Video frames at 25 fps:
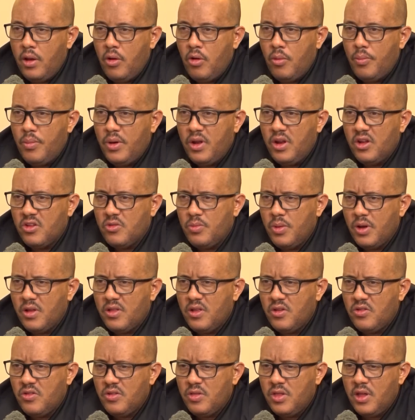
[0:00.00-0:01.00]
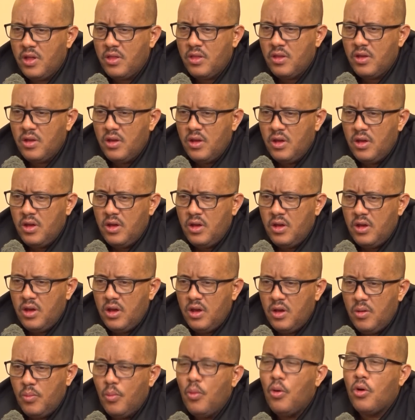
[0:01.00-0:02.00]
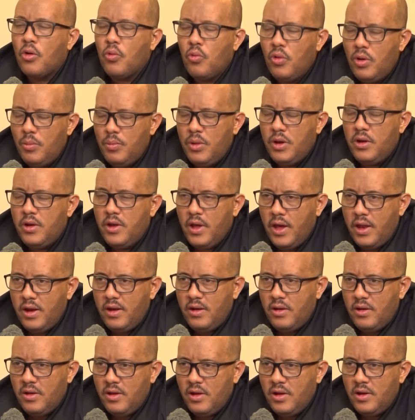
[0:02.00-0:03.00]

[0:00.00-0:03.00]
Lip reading: hope and expectation that more will be done.